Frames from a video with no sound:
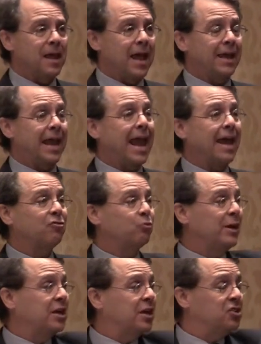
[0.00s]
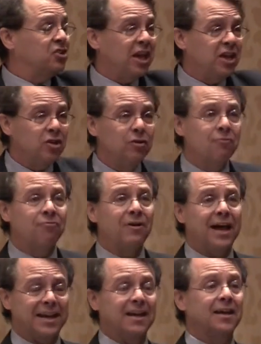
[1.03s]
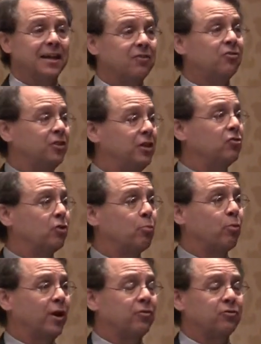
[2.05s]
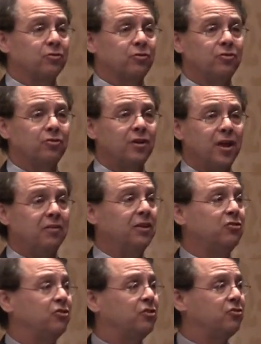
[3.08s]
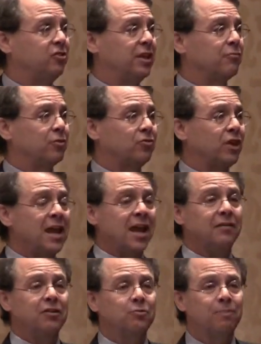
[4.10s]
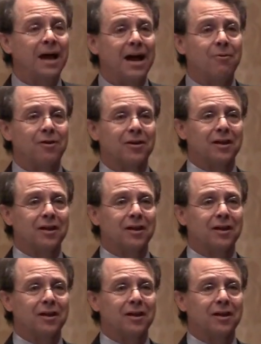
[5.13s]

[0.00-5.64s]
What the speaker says: And as we continue to fight against these oppressors and these deceivers and these power